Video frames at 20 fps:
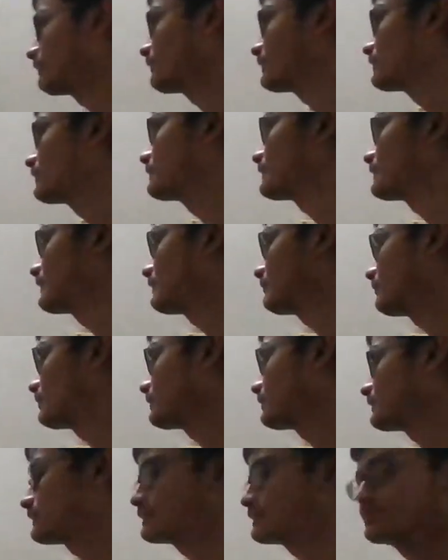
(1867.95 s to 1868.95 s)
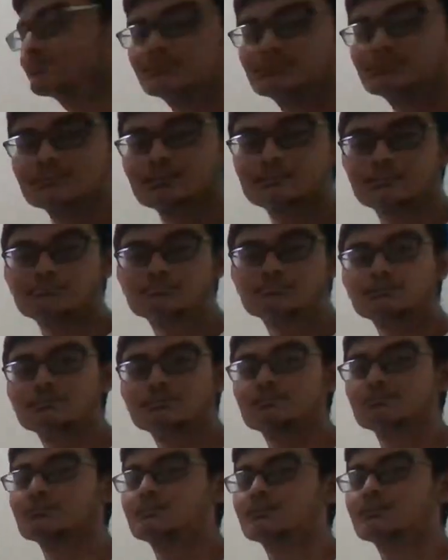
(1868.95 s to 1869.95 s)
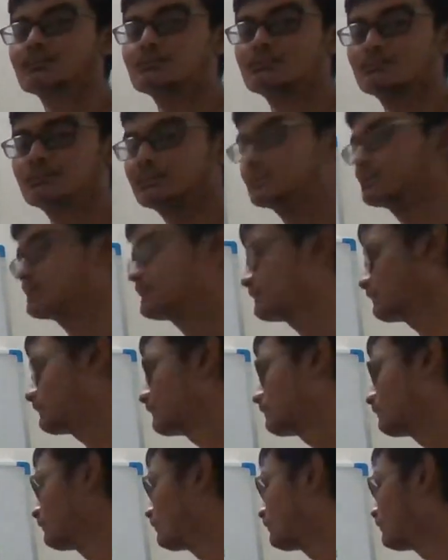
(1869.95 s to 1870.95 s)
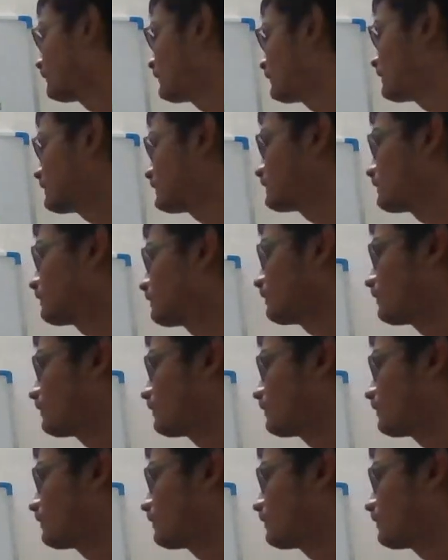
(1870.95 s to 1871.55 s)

But usually we'll just use the substitution easy way. So